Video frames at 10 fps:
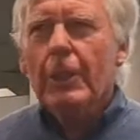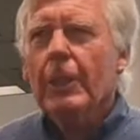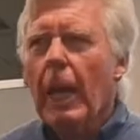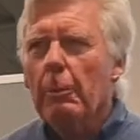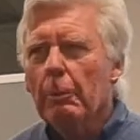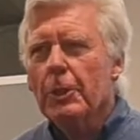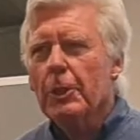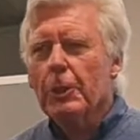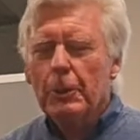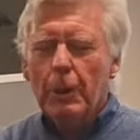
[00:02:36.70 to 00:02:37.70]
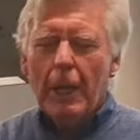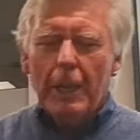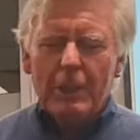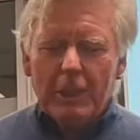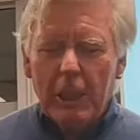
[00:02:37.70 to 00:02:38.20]
came up to
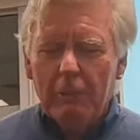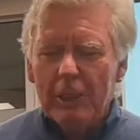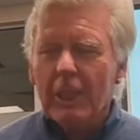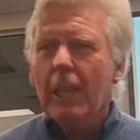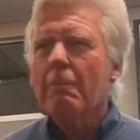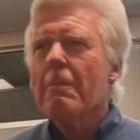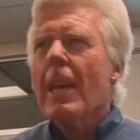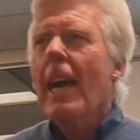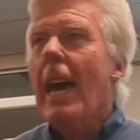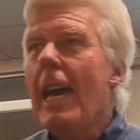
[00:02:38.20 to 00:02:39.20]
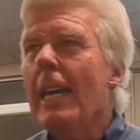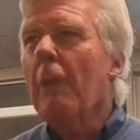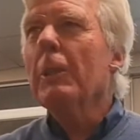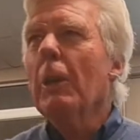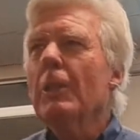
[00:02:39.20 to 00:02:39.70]
Steve and said, hey,
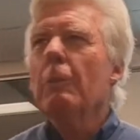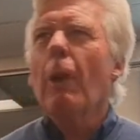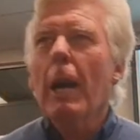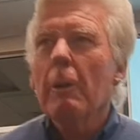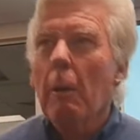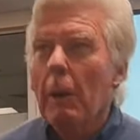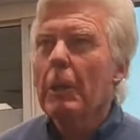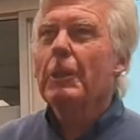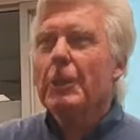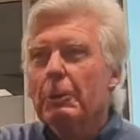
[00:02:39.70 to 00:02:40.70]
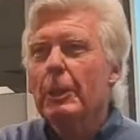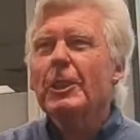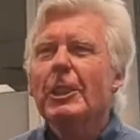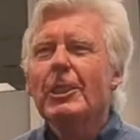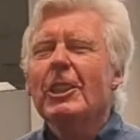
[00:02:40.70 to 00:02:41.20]
I'm going to YWAM. I'm going to
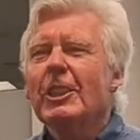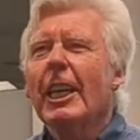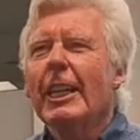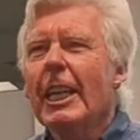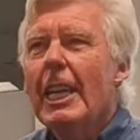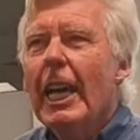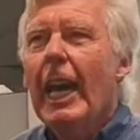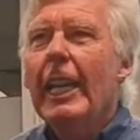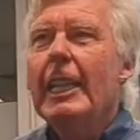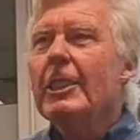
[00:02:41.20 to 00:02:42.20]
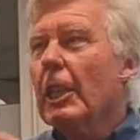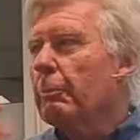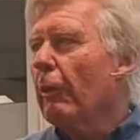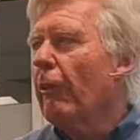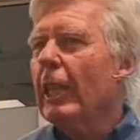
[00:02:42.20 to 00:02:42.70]
Switzerland, she said. And he
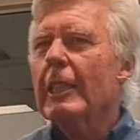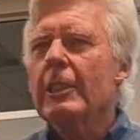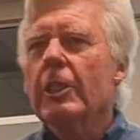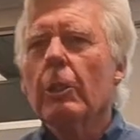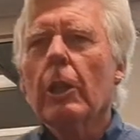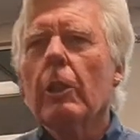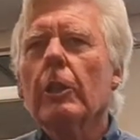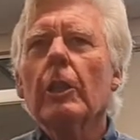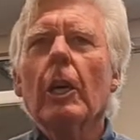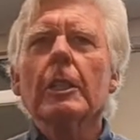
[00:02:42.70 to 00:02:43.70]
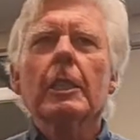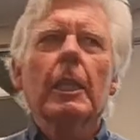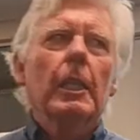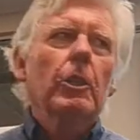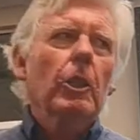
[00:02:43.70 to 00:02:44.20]
said prophetically to her, no, you're not.
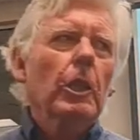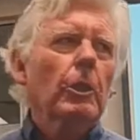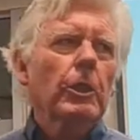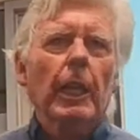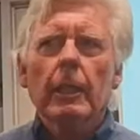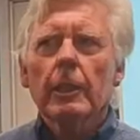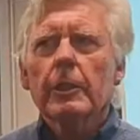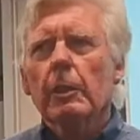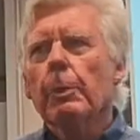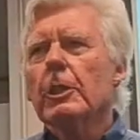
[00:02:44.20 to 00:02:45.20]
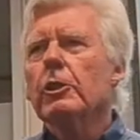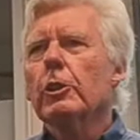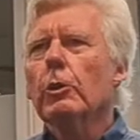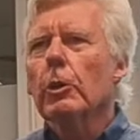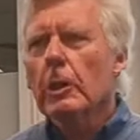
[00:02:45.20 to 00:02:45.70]
You're going to go to England. It's the best
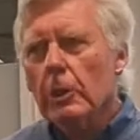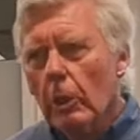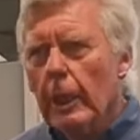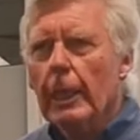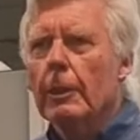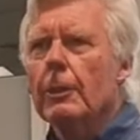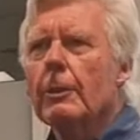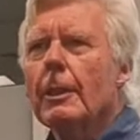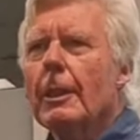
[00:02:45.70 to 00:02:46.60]
school. Go to England.